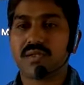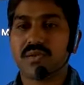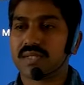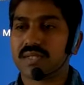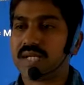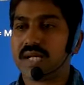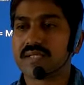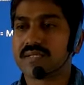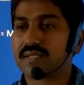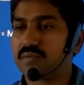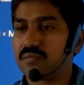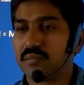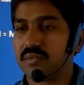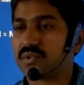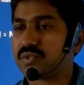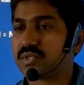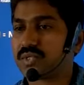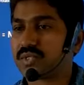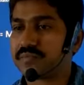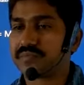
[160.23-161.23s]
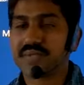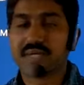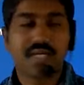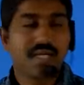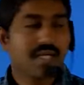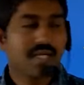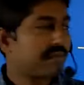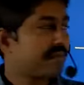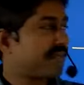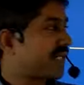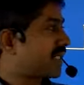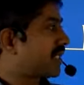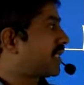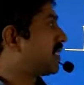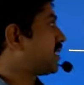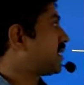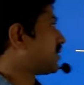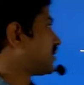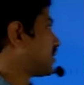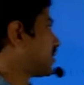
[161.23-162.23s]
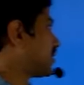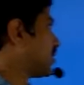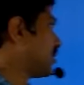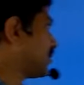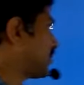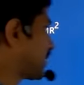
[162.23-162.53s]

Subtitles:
in your laws of motion. But here the